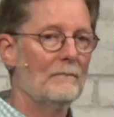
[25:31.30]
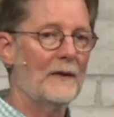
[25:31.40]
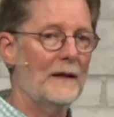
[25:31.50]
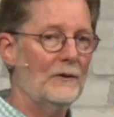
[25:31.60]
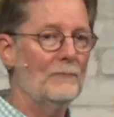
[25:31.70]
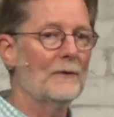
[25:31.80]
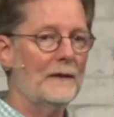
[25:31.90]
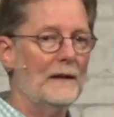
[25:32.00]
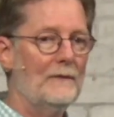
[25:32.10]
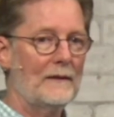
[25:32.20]
they do
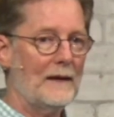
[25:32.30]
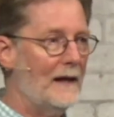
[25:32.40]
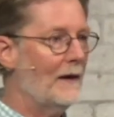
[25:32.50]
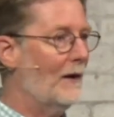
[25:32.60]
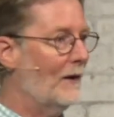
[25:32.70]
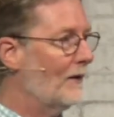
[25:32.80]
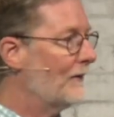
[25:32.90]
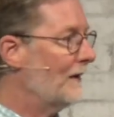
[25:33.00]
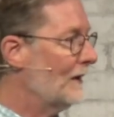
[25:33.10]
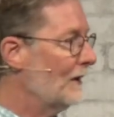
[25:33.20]
believe that they are
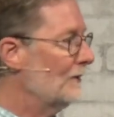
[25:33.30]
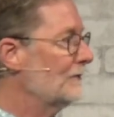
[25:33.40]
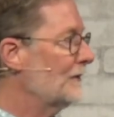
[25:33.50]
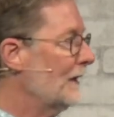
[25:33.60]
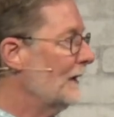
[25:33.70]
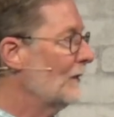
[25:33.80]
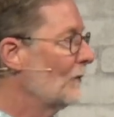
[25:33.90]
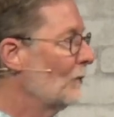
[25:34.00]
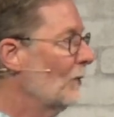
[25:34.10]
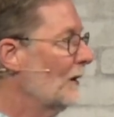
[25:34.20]
the only
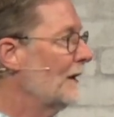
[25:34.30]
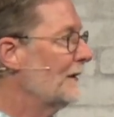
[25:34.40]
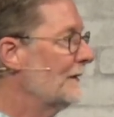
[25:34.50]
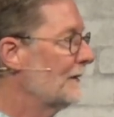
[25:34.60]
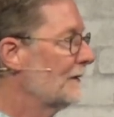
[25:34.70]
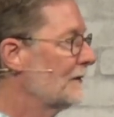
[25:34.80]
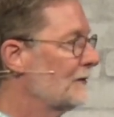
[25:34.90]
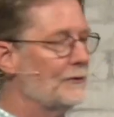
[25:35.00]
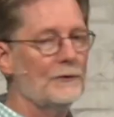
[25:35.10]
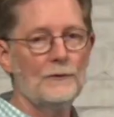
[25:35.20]
one
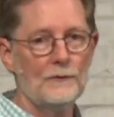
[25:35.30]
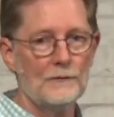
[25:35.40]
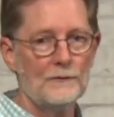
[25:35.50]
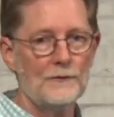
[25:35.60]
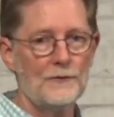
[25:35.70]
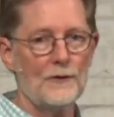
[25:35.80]
true church.